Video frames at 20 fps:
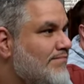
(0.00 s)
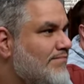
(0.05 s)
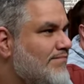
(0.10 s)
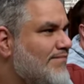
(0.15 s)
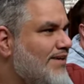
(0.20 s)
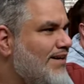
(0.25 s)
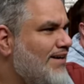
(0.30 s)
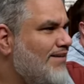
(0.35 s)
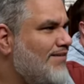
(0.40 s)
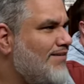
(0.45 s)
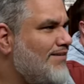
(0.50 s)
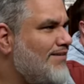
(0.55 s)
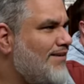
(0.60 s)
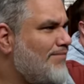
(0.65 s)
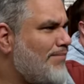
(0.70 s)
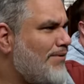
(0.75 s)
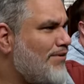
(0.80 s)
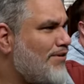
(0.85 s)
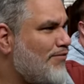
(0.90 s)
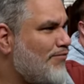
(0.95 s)
No,
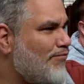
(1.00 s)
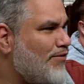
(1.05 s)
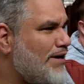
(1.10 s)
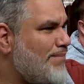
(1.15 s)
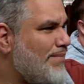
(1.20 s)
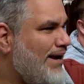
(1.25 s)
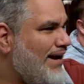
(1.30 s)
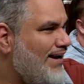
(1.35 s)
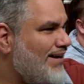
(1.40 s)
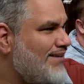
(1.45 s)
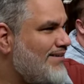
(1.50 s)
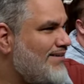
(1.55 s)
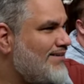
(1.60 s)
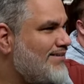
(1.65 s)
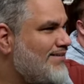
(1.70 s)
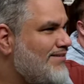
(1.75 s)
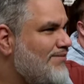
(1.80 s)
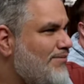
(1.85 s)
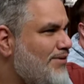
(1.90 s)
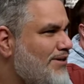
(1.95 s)
better than remand.
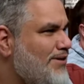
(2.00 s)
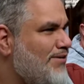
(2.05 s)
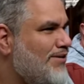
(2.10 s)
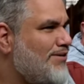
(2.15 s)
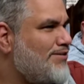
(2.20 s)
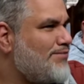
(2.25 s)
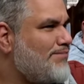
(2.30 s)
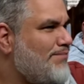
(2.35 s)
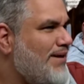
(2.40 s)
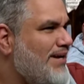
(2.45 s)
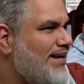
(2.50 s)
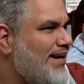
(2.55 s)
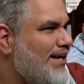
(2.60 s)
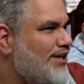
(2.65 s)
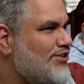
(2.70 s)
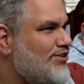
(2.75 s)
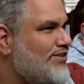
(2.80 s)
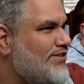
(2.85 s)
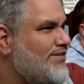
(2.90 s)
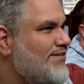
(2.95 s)
What are you on
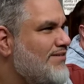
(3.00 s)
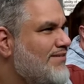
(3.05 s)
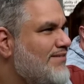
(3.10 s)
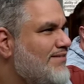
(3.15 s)
medication?